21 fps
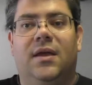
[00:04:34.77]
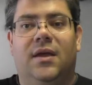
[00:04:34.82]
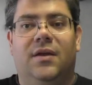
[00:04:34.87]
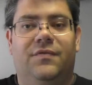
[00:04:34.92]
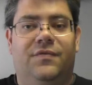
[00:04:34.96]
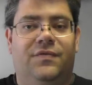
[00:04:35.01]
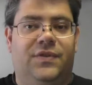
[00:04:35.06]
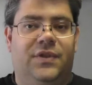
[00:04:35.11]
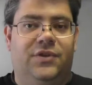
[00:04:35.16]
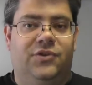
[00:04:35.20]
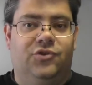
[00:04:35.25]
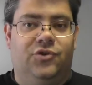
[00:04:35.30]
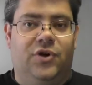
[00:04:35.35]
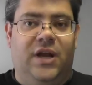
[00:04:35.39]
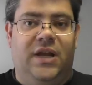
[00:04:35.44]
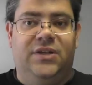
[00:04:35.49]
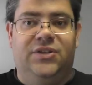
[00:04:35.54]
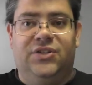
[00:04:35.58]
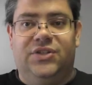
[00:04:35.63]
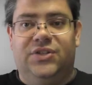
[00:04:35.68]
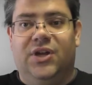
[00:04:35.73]
if the
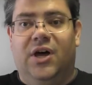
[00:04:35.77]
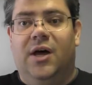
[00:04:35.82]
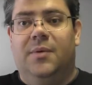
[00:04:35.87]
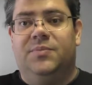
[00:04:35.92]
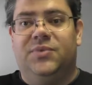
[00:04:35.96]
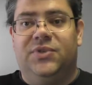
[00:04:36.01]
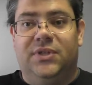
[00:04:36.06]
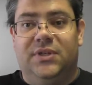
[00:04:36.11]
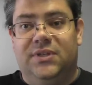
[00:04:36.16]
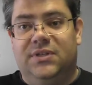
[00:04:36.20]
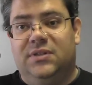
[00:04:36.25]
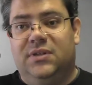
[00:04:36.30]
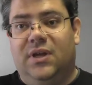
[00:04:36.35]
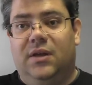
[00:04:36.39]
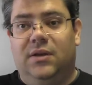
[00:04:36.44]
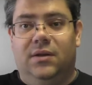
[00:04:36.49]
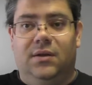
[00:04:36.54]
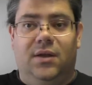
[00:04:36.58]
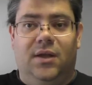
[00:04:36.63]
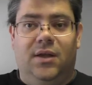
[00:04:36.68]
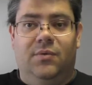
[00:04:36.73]
train stops
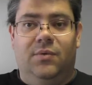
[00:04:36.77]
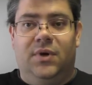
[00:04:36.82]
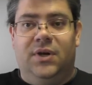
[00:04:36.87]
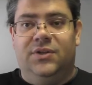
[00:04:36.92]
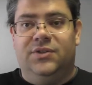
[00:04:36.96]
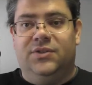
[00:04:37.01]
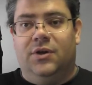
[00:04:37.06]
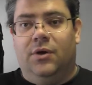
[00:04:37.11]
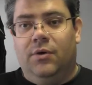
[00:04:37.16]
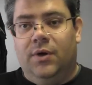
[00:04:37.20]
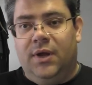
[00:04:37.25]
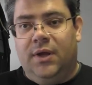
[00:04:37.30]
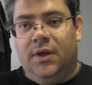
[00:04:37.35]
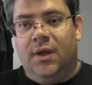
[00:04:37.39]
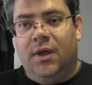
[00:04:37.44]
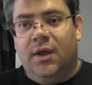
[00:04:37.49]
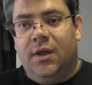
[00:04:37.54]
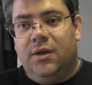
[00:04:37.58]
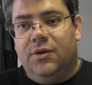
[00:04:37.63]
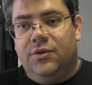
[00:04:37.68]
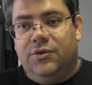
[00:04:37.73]
suddenly when it's going
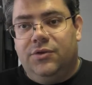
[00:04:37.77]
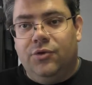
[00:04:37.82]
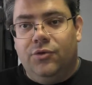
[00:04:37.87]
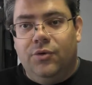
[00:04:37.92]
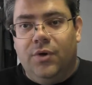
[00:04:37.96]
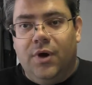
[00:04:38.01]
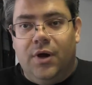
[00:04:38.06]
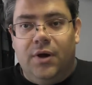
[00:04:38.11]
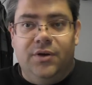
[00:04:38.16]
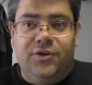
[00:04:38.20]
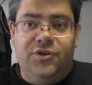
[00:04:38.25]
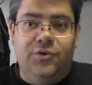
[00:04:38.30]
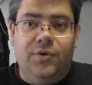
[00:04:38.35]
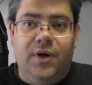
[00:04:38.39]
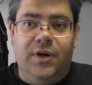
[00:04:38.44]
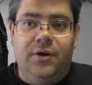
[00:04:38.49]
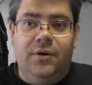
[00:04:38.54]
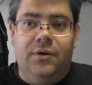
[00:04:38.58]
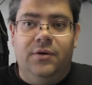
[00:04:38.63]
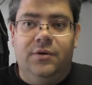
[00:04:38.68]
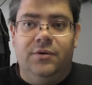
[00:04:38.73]

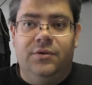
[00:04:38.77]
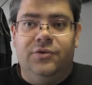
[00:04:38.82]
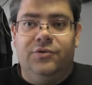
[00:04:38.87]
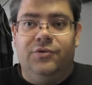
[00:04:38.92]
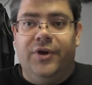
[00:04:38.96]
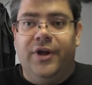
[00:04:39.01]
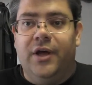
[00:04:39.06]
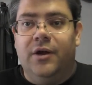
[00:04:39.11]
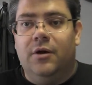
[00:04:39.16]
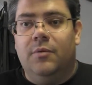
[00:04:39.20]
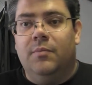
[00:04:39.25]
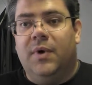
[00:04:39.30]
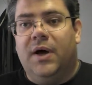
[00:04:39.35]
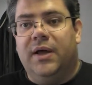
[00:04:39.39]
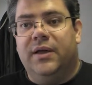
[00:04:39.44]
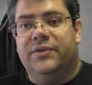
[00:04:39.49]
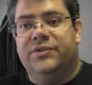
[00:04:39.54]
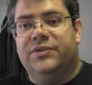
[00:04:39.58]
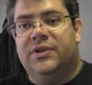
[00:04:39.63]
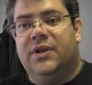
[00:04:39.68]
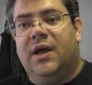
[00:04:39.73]
200 or 300
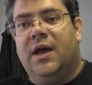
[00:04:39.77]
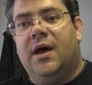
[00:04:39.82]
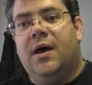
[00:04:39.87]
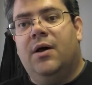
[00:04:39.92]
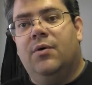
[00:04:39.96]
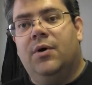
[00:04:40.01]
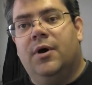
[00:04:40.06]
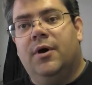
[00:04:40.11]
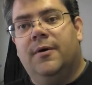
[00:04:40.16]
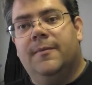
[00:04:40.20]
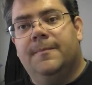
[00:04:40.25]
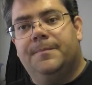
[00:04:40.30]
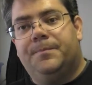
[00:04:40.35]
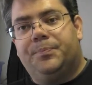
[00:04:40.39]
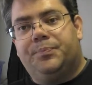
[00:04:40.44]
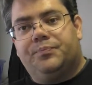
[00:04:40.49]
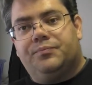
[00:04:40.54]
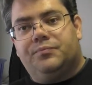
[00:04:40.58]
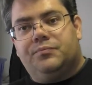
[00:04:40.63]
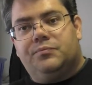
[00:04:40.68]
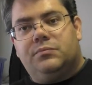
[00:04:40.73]
miles an hour.
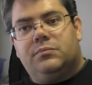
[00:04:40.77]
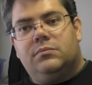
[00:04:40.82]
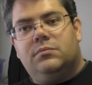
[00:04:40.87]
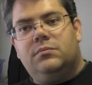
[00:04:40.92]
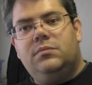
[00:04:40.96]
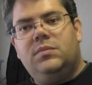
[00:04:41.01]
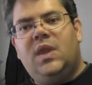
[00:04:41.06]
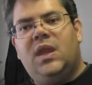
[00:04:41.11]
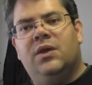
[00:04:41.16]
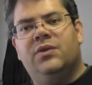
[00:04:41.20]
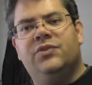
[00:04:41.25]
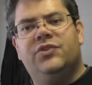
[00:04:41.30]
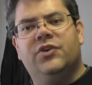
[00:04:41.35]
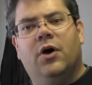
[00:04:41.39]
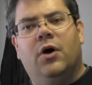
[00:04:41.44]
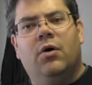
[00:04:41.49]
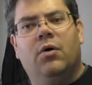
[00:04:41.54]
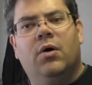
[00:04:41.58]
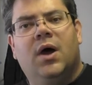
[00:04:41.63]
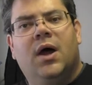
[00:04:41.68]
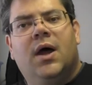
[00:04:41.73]

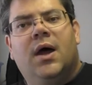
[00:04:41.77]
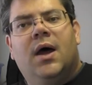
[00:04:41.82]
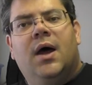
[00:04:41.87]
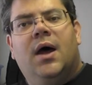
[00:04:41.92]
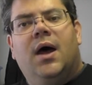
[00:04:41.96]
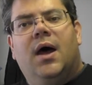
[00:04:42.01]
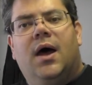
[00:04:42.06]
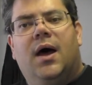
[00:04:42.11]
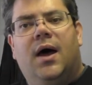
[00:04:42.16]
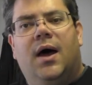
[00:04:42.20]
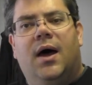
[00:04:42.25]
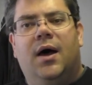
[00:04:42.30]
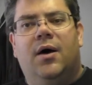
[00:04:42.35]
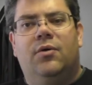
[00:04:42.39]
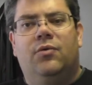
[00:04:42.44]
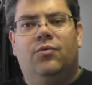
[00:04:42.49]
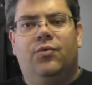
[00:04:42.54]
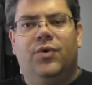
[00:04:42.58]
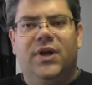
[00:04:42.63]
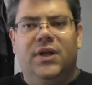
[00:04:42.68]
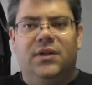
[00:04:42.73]
So, uh,
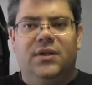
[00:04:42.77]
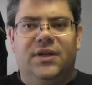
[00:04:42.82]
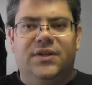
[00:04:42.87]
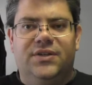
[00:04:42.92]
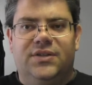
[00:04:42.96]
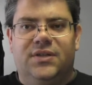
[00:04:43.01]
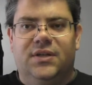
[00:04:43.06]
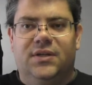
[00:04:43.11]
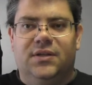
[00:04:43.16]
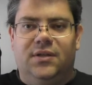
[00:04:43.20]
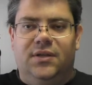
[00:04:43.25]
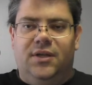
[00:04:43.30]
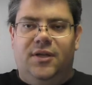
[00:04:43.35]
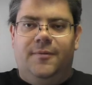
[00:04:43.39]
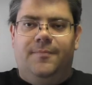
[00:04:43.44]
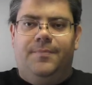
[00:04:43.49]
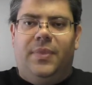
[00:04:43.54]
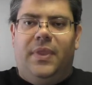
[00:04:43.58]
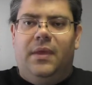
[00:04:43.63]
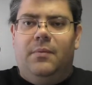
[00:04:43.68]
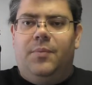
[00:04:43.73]
realistically,
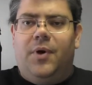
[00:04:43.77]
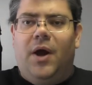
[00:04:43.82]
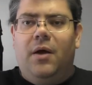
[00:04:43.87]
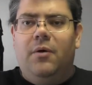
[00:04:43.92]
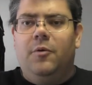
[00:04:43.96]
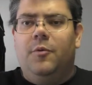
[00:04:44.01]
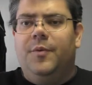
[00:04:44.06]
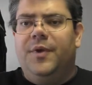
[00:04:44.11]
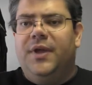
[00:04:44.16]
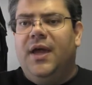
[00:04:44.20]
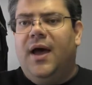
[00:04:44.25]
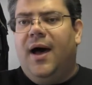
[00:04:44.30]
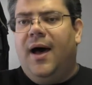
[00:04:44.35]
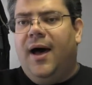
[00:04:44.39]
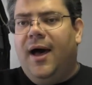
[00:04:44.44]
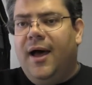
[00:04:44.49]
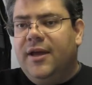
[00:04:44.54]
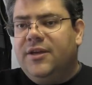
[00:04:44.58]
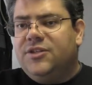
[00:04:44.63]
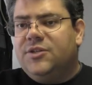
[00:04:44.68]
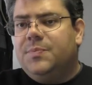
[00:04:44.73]
probably a
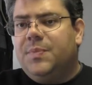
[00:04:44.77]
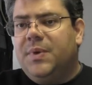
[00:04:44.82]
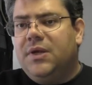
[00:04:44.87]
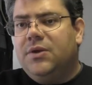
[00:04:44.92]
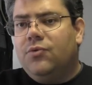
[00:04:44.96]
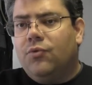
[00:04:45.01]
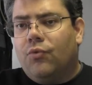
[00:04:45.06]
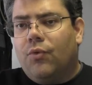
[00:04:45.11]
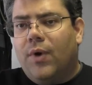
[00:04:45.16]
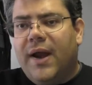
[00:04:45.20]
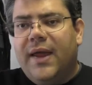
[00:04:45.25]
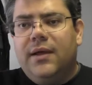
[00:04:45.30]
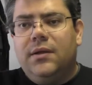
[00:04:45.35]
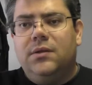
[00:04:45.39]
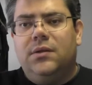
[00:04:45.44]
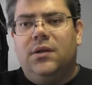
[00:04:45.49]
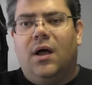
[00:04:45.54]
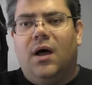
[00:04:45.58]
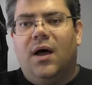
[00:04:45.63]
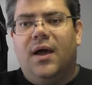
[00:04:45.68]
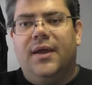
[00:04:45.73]
high-speed rail
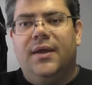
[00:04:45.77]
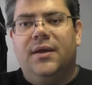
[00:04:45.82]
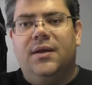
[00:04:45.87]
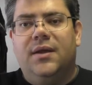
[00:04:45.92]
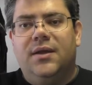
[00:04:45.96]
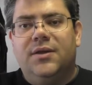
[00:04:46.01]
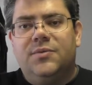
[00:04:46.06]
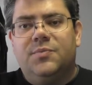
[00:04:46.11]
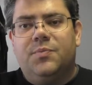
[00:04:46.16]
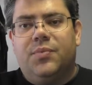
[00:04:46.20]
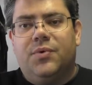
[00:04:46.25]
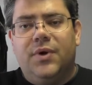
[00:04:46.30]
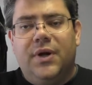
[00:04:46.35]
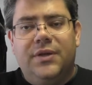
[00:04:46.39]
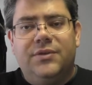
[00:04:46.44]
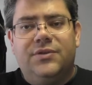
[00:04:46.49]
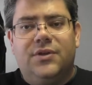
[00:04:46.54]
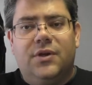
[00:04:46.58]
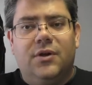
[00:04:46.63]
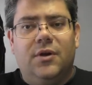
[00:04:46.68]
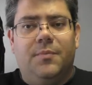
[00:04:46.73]
line is
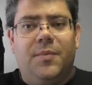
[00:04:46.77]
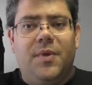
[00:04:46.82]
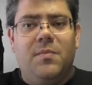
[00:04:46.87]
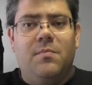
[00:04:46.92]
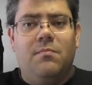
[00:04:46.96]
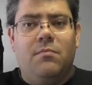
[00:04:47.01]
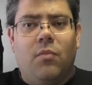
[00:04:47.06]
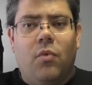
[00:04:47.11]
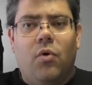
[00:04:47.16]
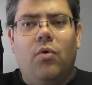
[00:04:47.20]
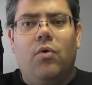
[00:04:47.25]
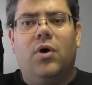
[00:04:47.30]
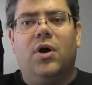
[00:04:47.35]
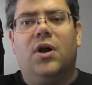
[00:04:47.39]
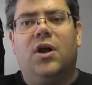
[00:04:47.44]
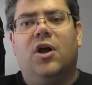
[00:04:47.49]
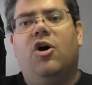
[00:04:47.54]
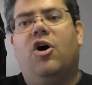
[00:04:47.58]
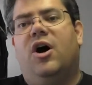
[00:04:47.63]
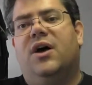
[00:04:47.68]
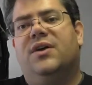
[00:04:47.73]
is going to be more
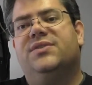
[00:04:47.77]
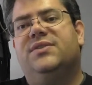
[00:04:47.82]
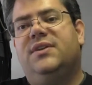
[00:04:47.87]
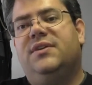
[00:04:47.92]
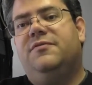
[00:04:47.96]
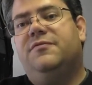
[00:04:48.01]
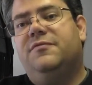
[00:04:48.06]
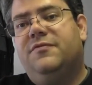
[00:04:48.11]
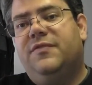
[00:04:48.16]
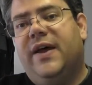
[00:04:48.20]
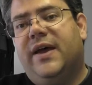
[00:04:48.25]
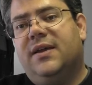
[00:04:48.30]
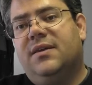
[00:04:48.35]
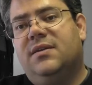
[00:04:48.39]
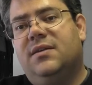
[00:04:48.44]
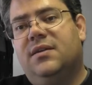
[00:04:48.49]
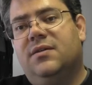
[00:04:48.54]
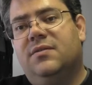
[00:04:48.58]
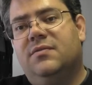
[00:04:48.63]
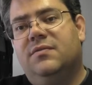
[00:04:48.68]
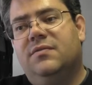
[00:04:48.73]

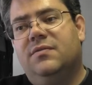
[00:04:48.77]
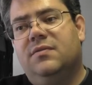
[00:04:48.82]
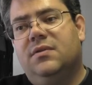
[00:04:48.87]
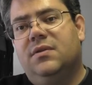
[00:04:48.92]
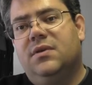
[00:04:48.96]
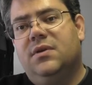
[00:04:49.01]
cost-effective